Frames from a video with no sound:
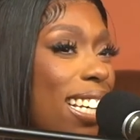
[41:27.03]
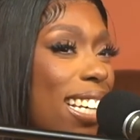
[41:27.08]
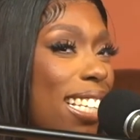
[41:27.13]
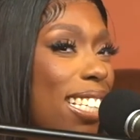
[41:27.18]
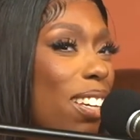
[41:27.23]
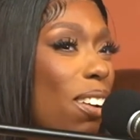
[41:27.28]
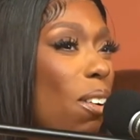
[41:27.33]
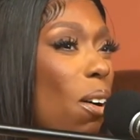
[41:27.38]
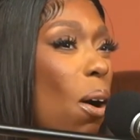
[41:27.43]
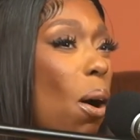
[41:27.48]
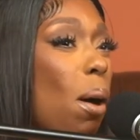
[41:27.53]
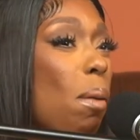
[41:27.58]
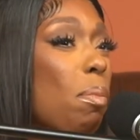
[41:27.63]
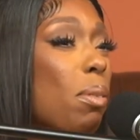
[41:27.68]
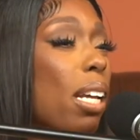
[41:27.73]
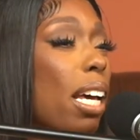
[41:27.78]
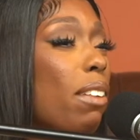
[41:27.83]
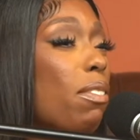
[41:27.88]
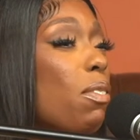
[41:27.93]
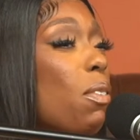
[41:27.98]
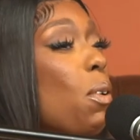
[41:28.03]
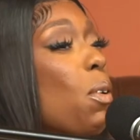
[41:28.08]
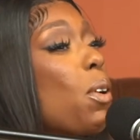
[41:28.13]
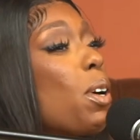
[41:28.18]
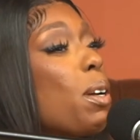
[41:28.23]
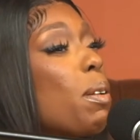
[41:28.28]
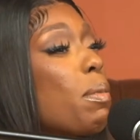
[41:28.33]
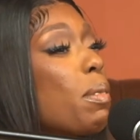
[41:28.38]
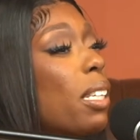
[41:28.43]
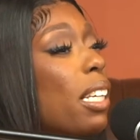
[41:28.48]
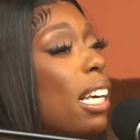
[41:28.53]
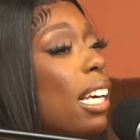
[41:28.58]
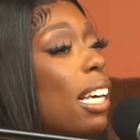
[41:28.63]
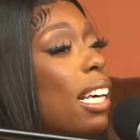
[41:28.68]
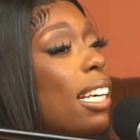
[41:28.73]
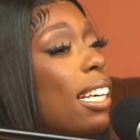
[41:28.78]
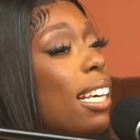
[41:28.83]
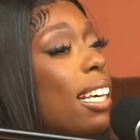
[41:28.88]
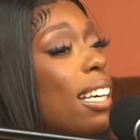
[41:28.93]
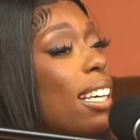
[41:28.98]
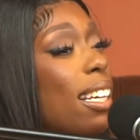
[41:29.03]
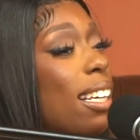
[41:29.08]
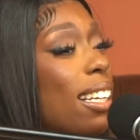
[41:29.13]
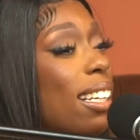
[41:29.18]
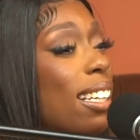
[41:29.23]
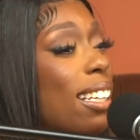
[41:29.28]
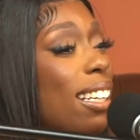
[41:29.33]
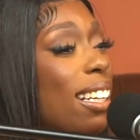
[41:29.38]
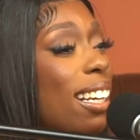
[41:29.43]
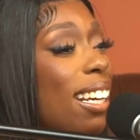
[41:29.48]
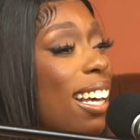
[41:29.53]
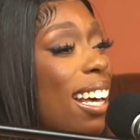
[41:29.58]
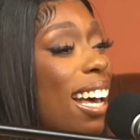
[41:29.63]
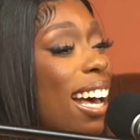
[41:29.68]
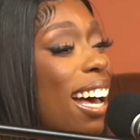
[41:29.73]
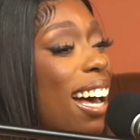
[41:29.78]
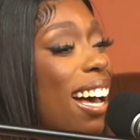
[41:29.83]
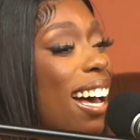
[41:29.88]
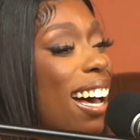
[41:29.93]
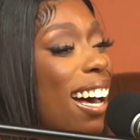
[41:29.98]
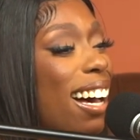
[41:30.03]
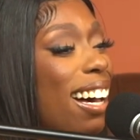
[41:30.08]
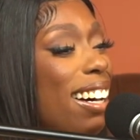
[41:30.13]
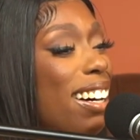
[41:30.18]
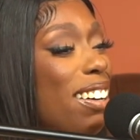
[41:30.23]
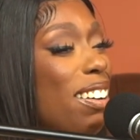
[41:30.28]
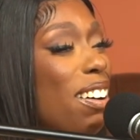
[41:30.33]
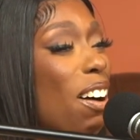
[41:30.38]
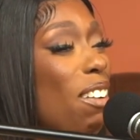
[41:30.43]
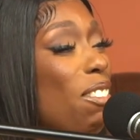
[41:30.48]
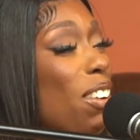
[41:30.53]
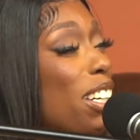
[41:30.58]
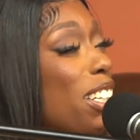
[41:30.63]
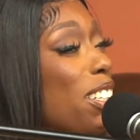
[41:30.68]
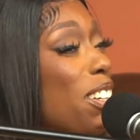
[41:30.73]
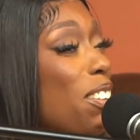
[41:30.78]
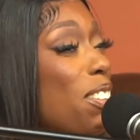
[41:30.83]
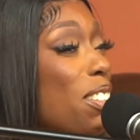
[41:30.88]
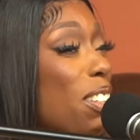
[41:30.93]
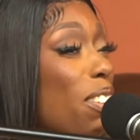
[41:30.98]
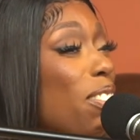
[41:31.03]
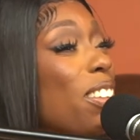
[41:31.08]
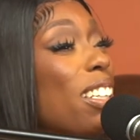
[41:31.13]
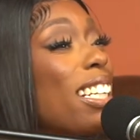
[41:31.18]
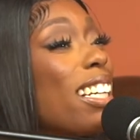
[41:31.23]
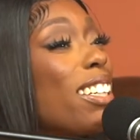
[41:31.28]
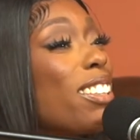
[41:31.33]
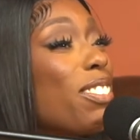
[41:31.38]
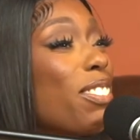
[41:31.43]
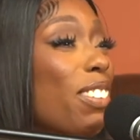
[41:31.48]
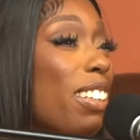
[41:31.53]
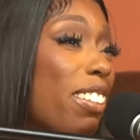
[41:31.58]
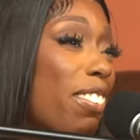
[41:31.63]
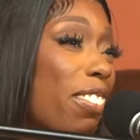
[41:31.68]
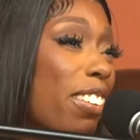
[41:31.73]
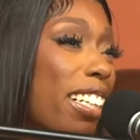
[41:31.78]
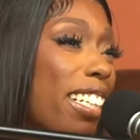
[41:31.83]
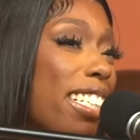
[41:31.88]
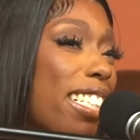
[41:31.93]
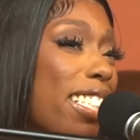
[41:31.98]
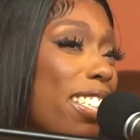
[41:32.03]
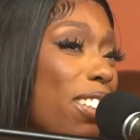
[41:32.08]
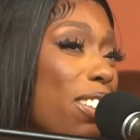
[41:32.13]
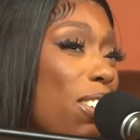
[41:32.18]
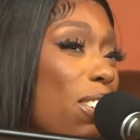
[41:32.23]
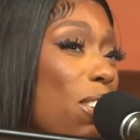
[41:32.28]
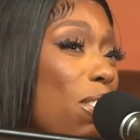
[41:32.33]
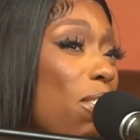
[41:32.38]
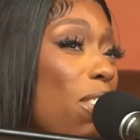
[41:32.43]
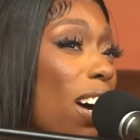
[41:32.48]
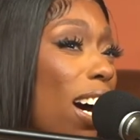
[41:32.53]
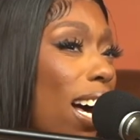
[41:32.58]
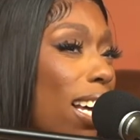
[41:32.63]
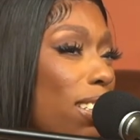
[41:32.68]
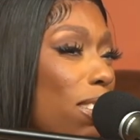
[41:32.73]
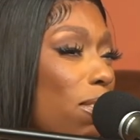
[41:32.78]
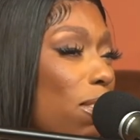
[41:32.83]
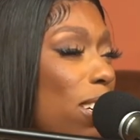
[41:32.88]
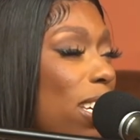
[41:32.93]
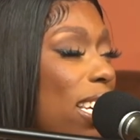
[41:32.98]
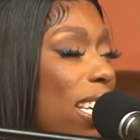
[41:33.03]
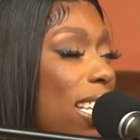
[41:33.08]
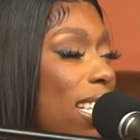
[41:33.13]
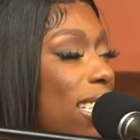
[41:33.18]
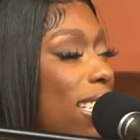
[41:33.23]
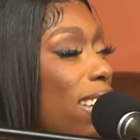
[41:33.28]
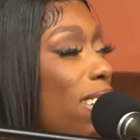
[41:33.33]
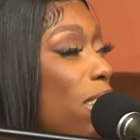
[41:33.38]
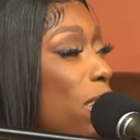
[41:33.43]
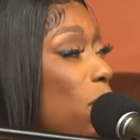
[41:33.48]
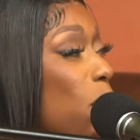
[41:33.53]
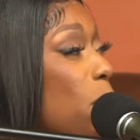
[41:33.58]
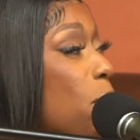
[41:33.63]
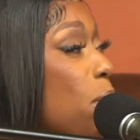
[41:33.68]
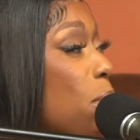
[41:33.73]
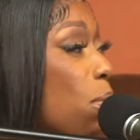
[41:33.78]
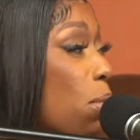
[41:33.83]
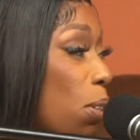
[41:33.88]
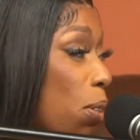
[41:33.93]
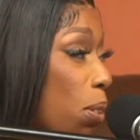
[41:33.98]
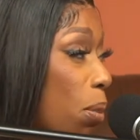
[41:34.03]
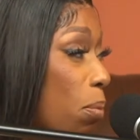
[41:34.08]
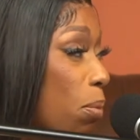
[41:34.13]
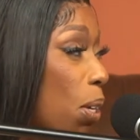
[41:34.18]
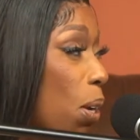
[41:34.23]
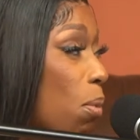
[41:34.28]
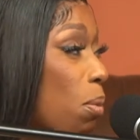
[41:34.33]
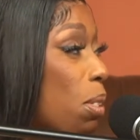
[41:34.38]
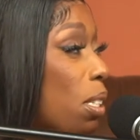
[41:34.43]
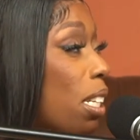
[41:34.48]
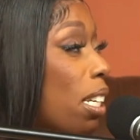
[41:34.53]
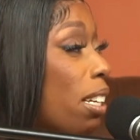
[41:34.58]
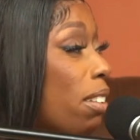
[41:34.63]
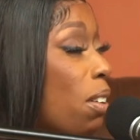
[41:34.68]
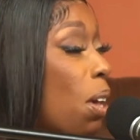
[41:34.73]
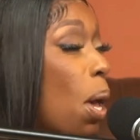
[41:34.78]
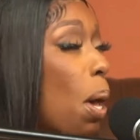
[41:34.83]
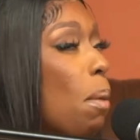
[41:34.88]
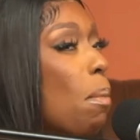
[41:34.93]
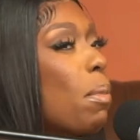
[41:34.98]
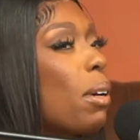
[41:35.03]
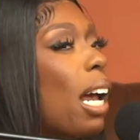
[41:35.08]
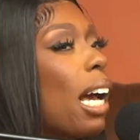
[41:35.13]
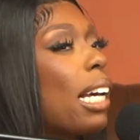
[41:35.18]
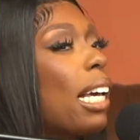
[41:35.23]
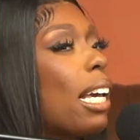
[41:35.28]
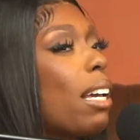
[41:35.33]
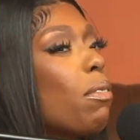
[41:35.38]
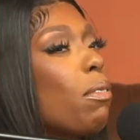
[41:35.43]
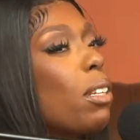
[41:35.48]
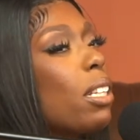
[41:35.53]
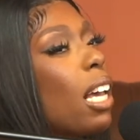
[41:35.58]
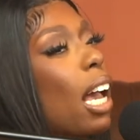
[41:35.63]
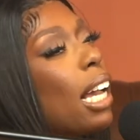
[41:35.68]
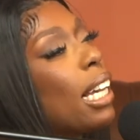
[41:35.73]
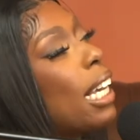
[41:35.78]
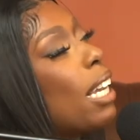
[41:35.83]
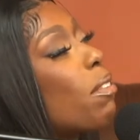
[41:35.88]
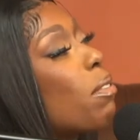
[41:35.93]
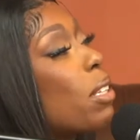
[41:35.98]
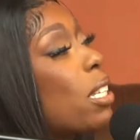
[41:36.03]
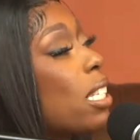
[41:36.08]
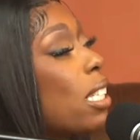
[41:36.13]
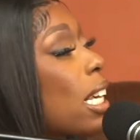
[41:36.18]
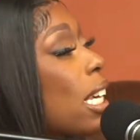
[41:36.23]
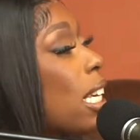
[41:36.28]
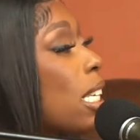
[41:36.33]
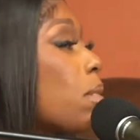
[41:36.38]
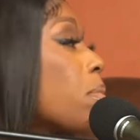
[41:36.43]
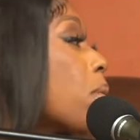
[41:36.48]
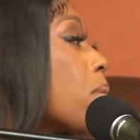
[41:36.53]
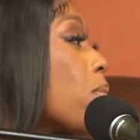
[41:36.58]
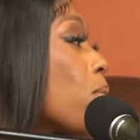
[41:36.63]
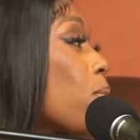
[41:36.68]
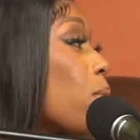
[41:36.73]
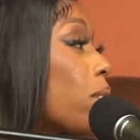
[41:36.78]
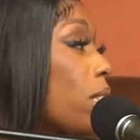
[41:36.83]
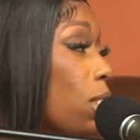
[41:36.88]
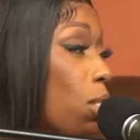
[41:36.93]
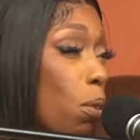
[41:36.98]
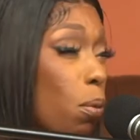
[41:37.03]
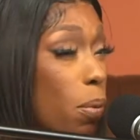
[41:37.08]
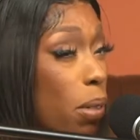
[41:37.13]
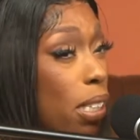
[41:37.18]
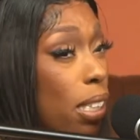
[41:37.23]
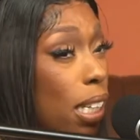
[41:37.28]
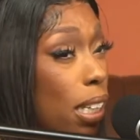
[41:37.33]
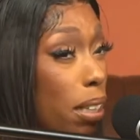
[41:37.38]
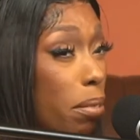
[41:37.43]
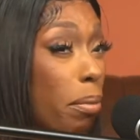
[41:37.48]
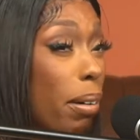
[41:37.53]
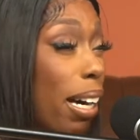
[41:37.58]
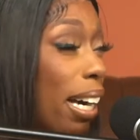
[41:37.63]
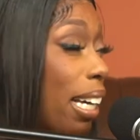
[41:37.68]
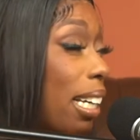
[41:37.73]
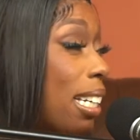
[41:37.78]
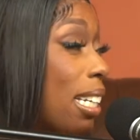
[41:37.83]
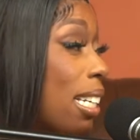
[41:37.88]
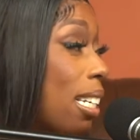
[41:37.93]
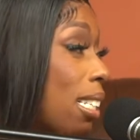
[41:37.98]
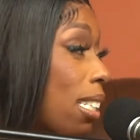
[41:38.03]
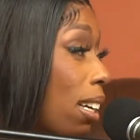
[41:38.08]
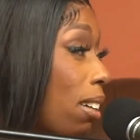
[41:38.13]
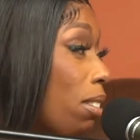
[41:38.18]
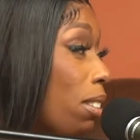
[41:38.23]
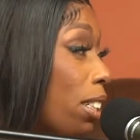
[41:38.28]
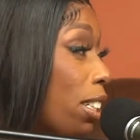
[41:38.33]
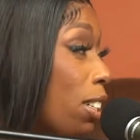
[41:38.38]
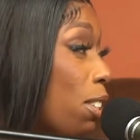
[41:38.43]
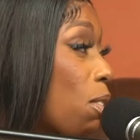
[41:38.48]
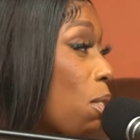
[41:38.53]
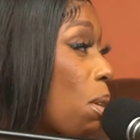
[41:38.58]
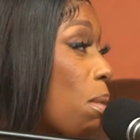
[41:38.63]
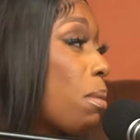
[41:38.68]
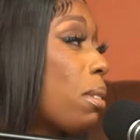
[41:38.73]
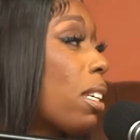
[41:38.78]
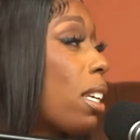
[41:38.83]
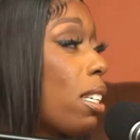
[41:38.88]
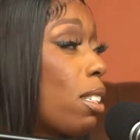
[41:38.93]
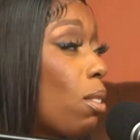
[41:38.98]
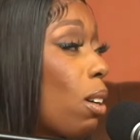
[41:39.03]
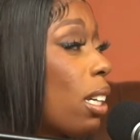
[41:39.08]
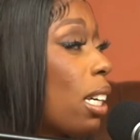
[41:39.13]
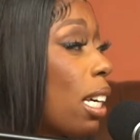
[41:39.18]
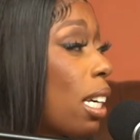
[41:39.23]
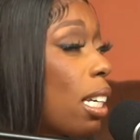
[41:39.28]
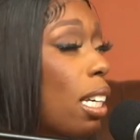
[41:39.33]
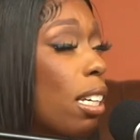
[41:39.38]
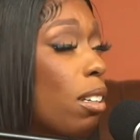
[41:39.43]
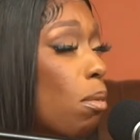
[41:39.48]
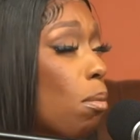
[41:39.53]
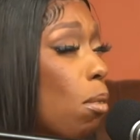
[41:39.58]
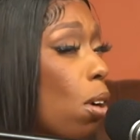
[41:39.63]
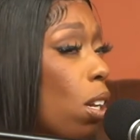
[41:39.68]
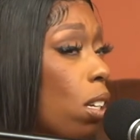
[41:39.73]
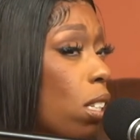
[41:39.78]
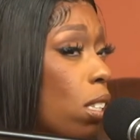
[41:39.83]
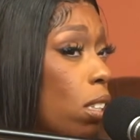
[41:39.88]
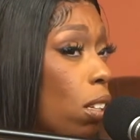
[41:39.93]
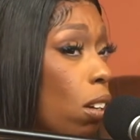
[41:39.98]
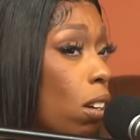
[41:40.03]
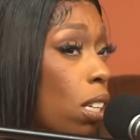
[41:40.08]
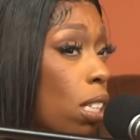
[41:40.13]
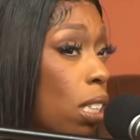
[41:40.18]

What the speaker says: It's on all platforms, and I'm working on something else very, very soon for Halloween. So it's gonna be some dope stuff. But I can't really say because people really do be stealing my ideas out here. You know what I'm saying? So I can't get them all the sauce.